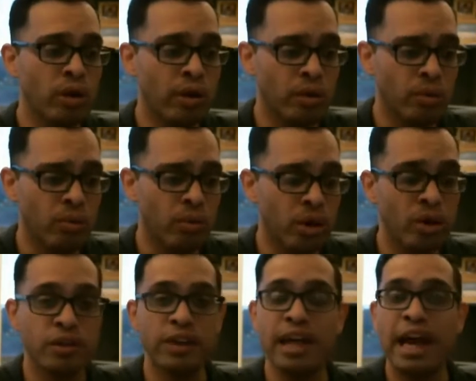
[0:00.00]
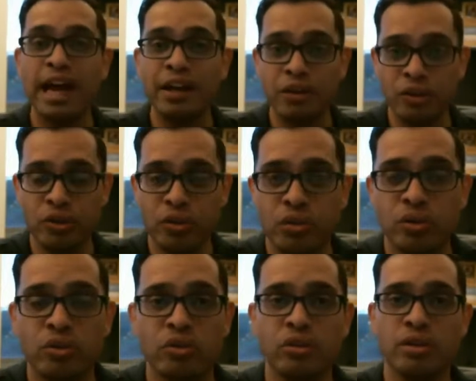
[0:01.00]
what are the
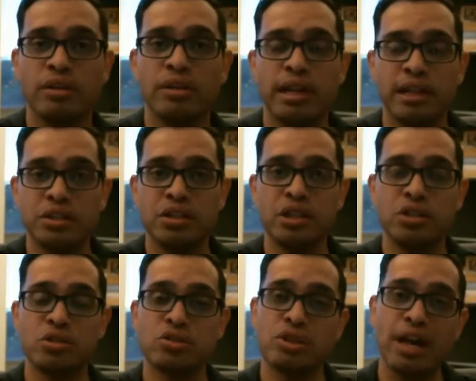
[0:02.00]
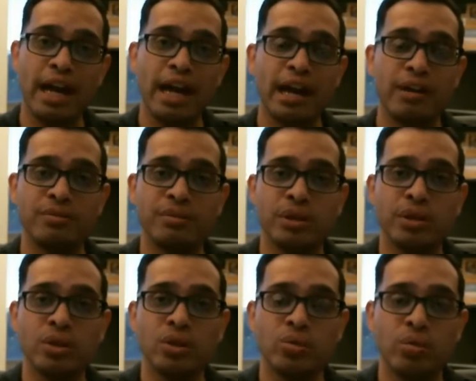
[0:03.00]
attitudes that teachers have
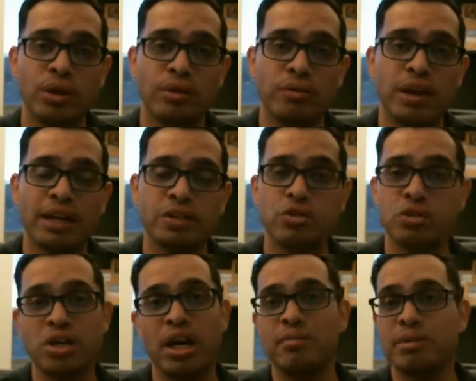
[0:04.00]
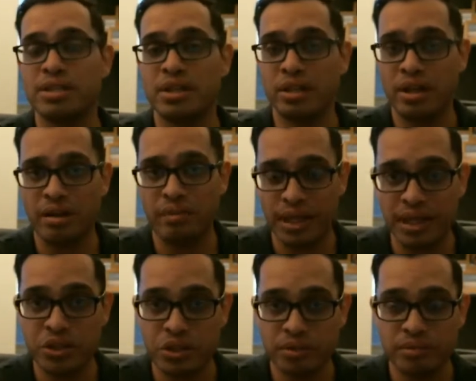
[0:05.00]
with extra time as an
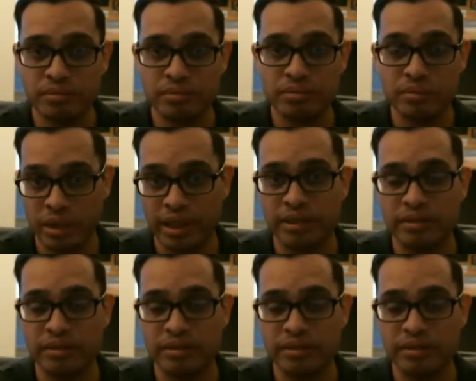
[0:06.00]
accommodation, right?